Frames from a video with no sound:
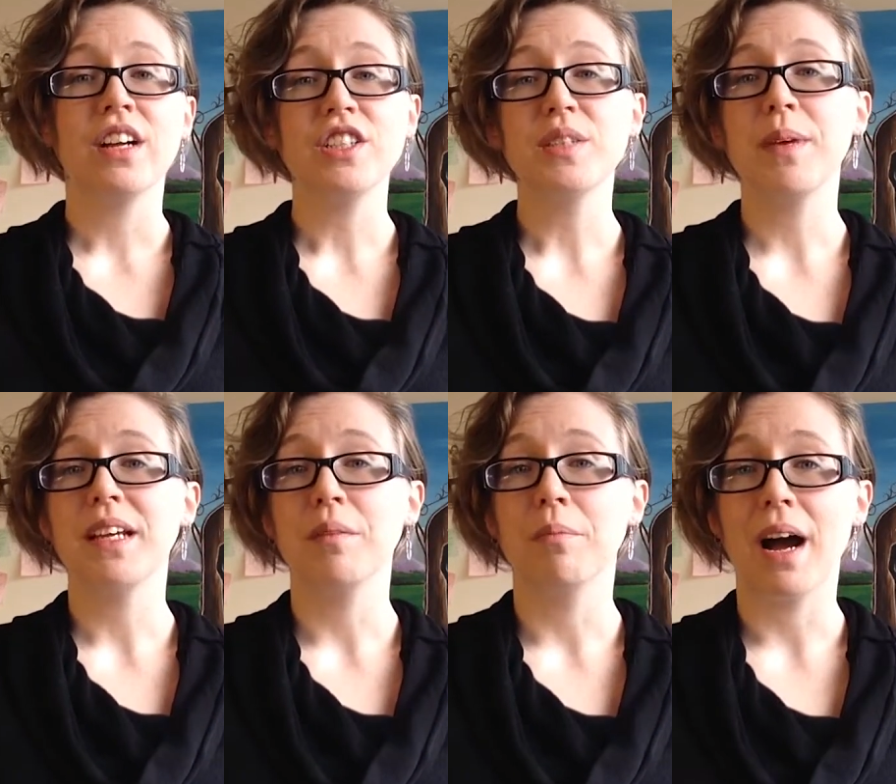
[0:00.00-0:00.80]
you're not just
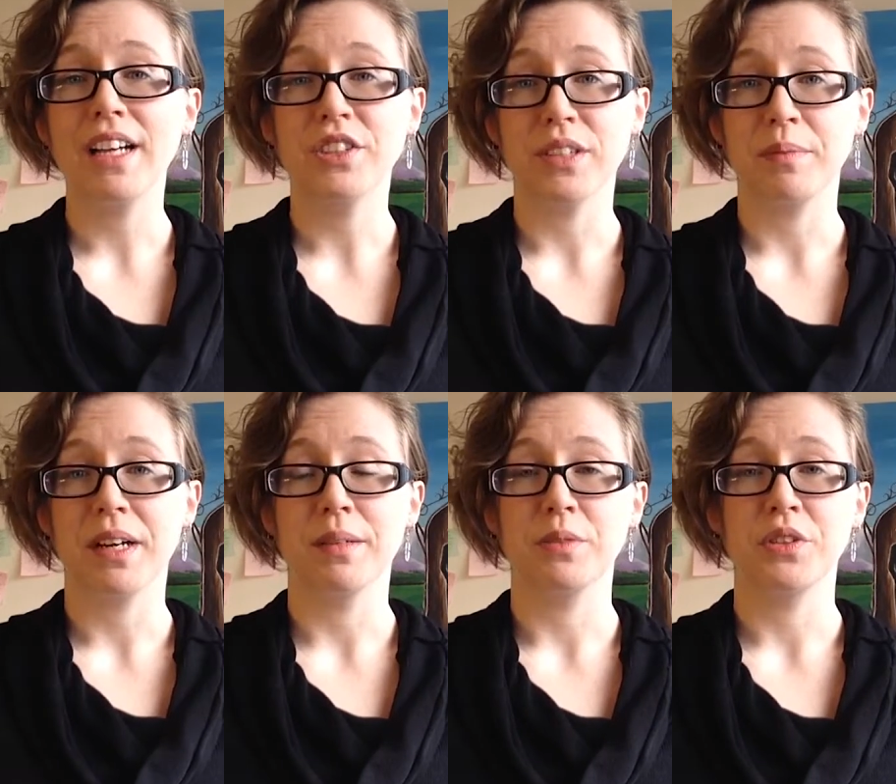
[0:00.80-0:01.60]
making my
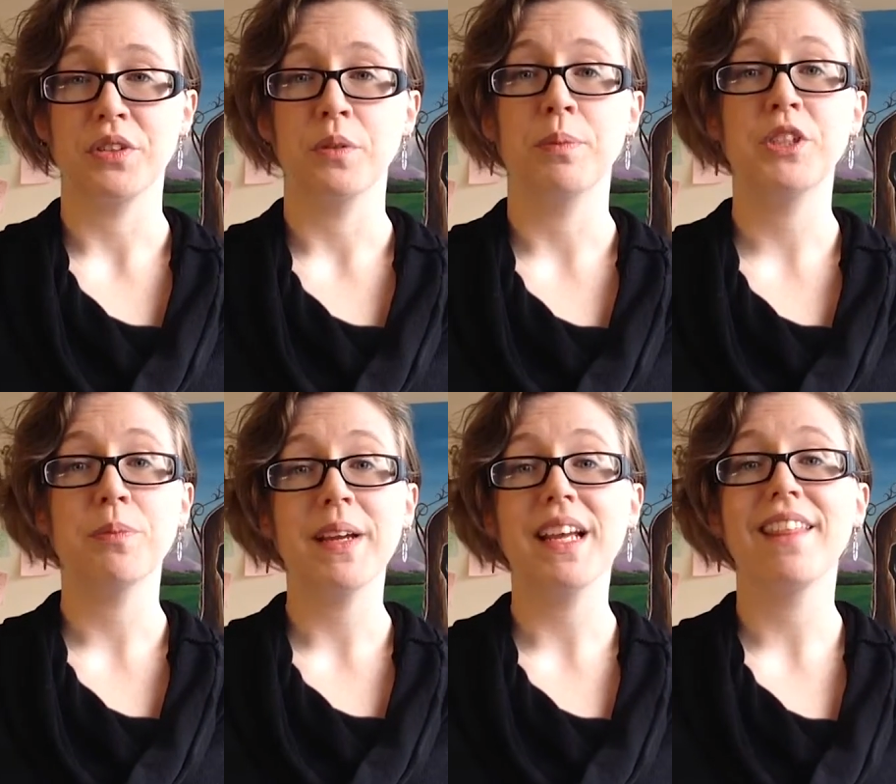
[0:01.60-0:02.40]
dream come true,
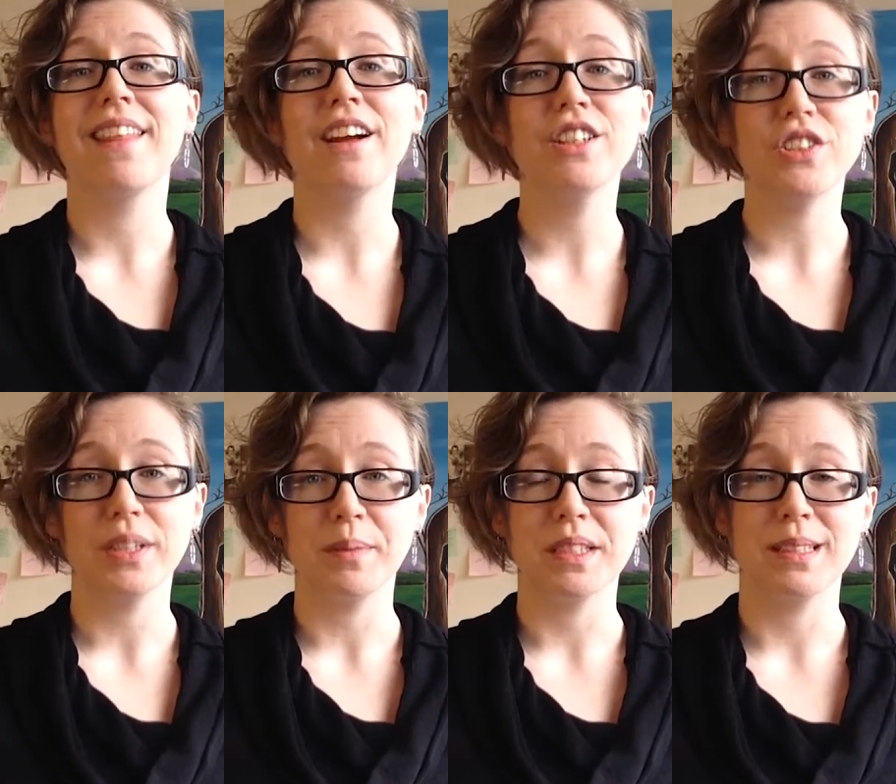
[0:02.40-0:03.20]
but you're making their
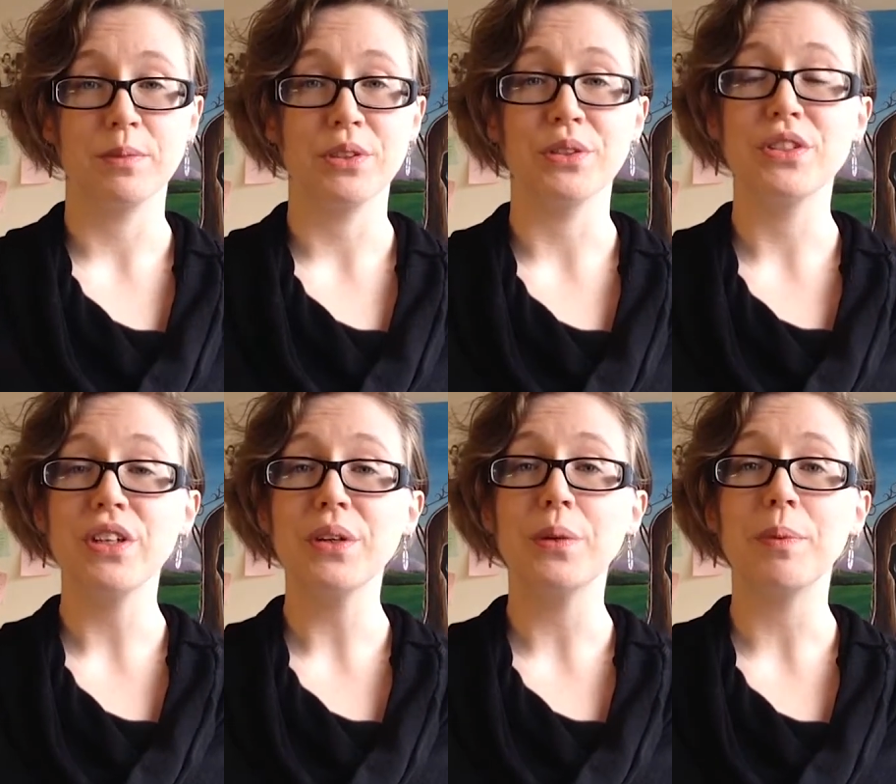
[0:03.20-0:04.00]
dreams come true
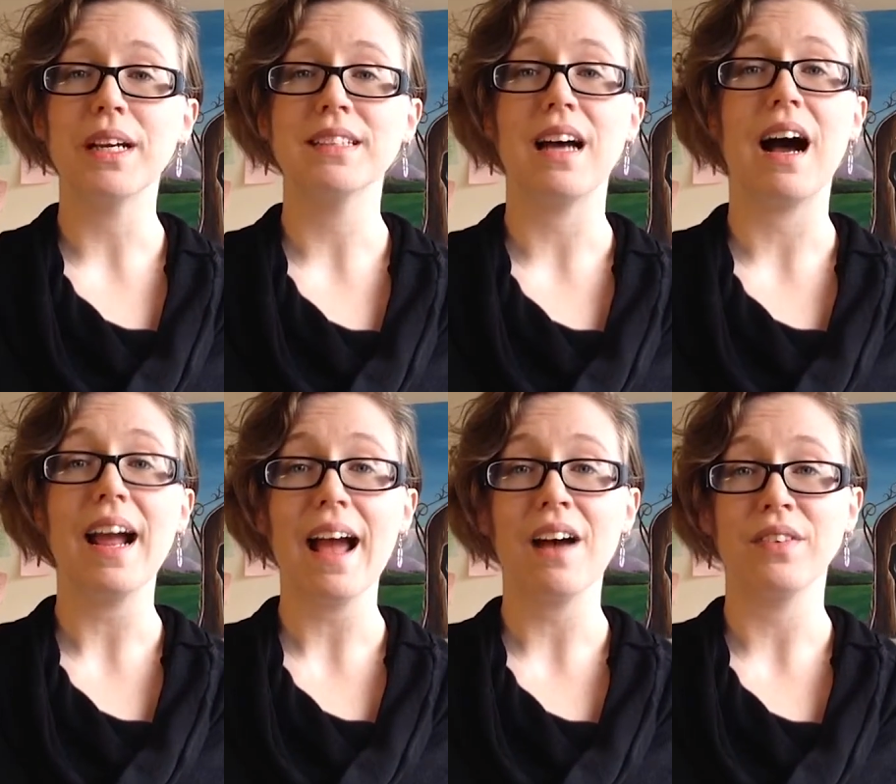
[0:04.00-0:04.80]
too, because
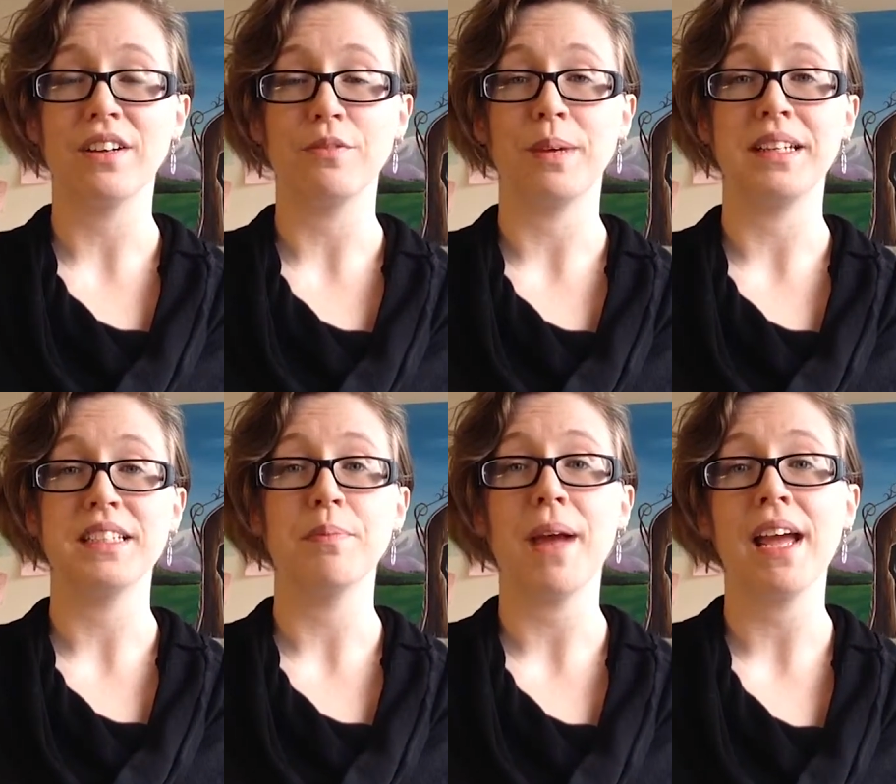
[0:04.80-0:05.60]
I have enough
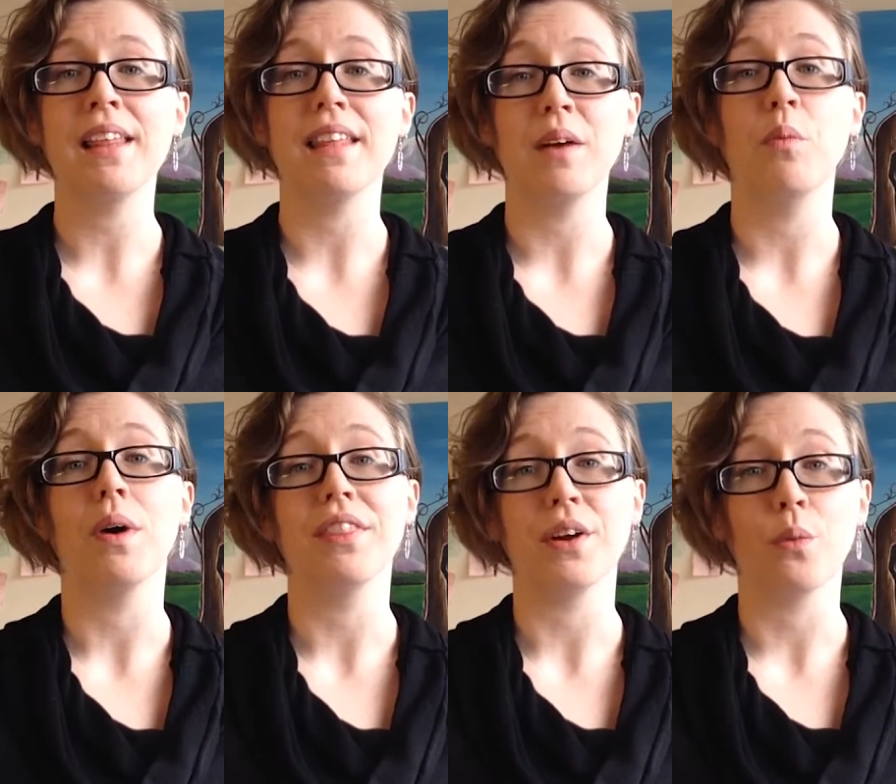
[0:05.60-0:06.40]
money to pay
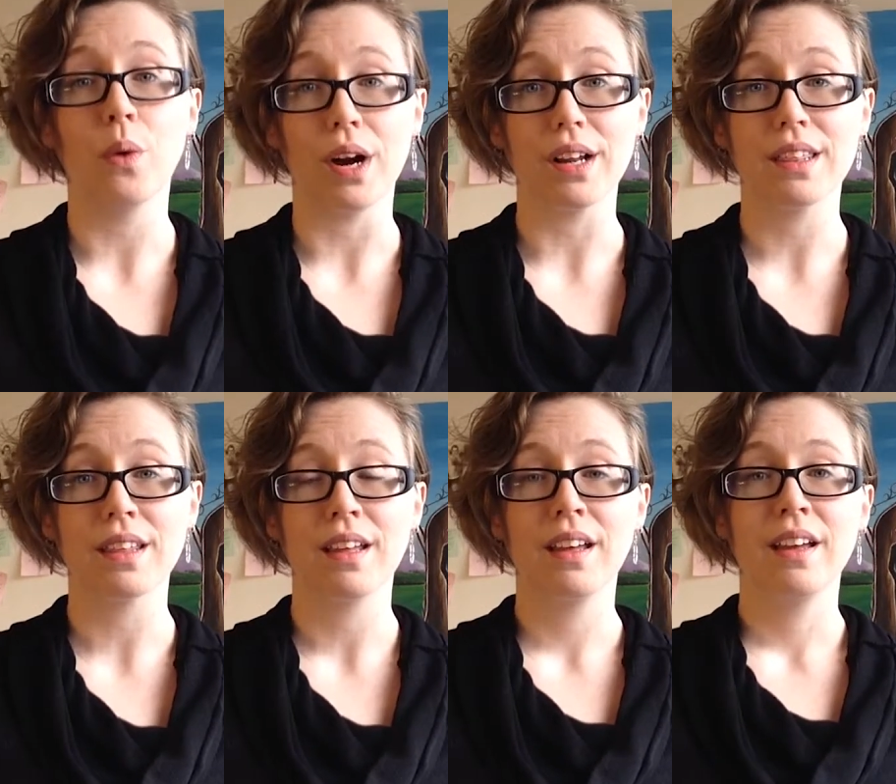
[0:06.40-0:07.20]
them what they're worth.
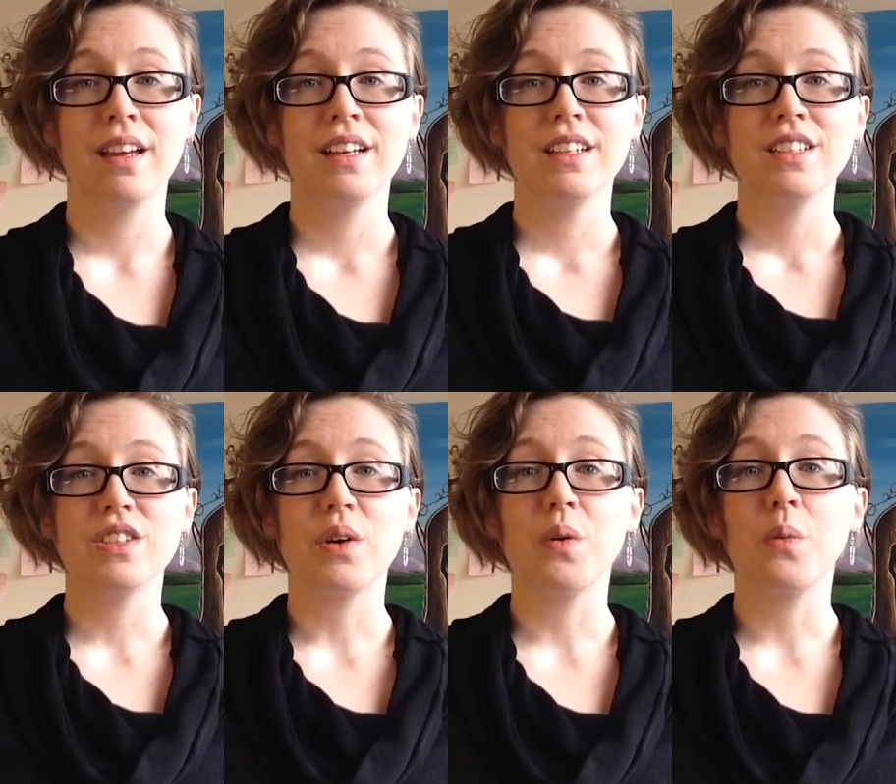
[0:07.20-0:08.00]

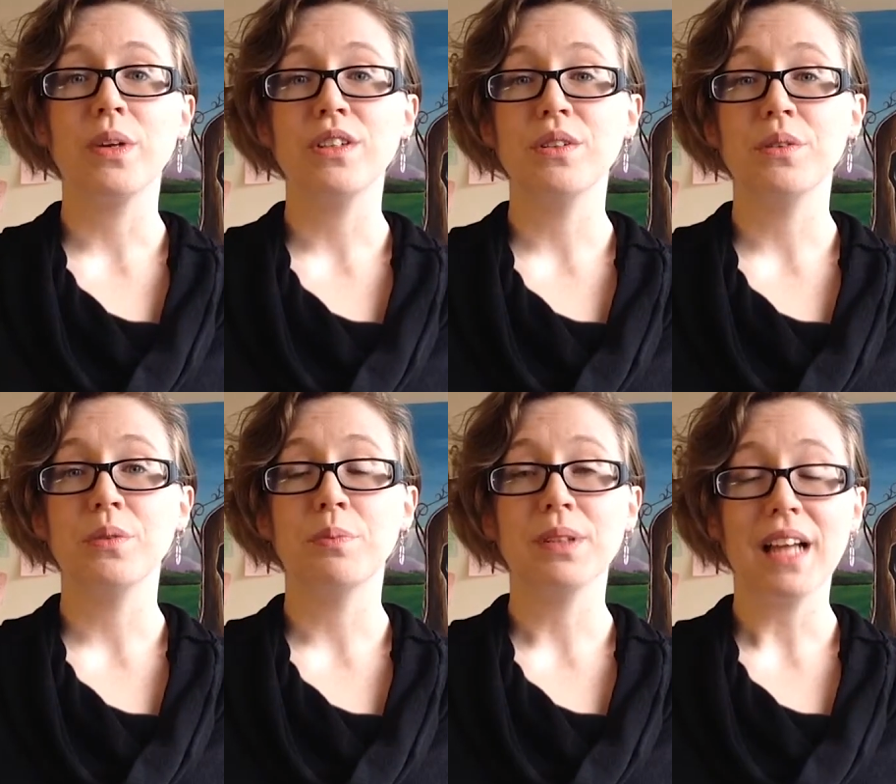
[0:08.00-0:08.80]
So when
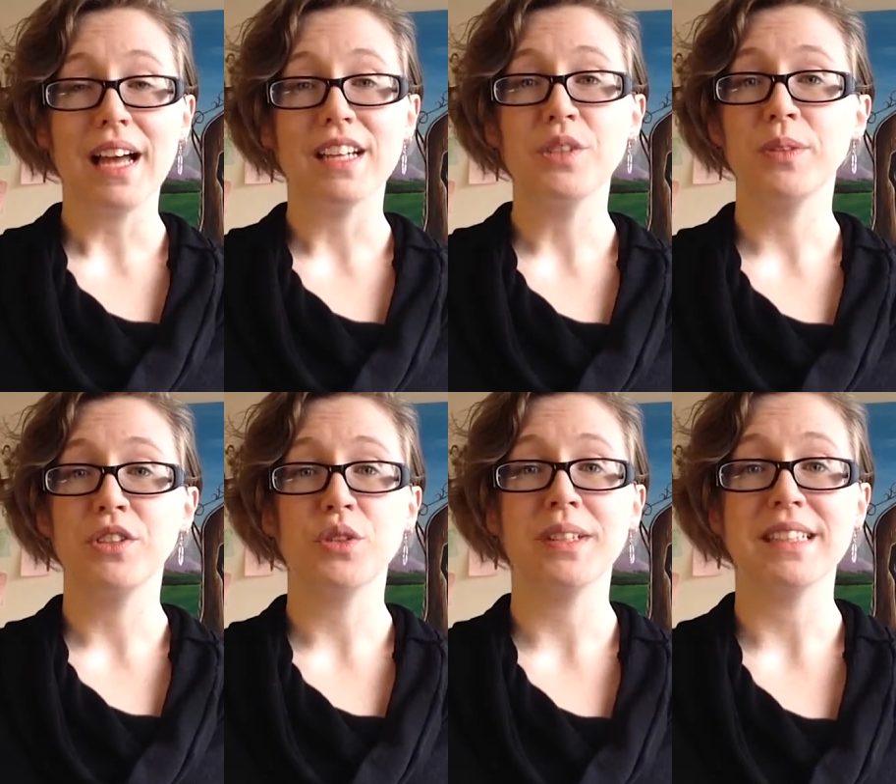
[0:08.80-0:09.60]
you pledge,
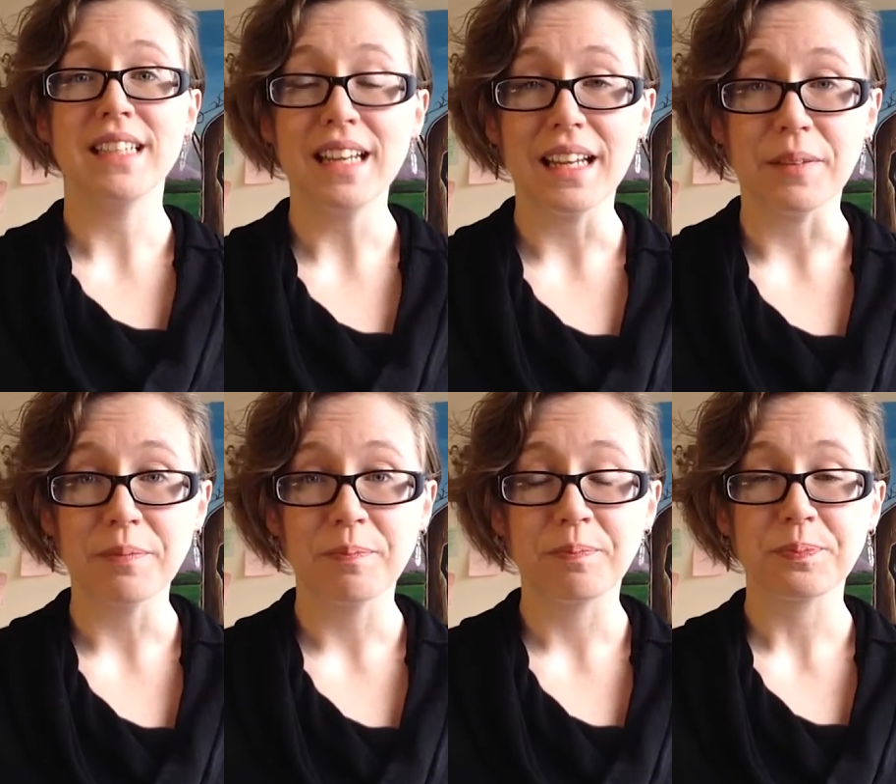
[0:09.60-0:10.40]
when you join the
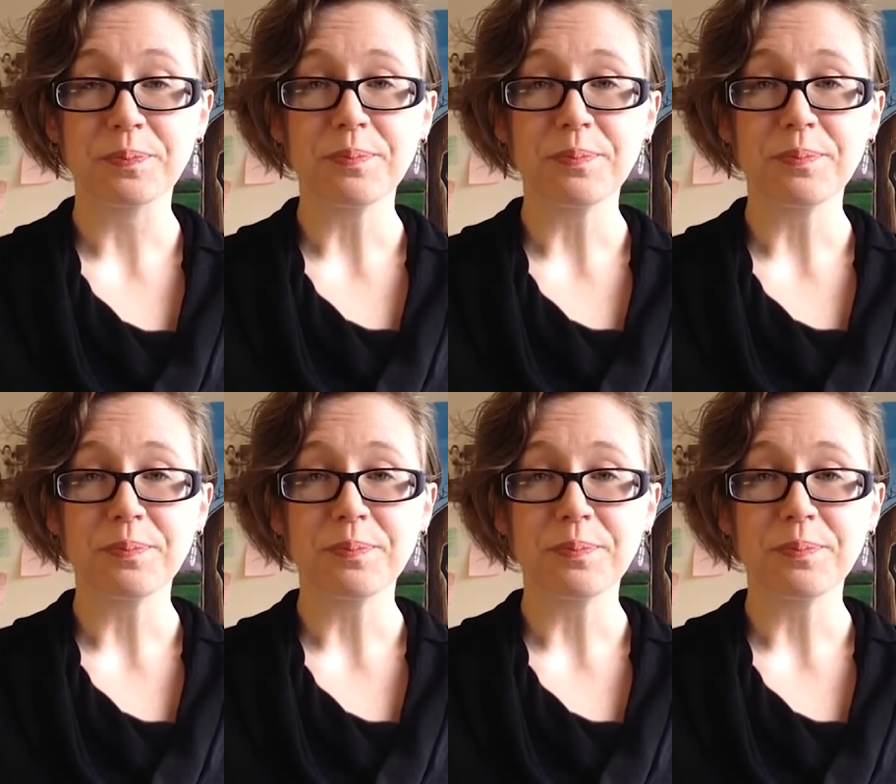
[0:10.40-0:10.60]
team,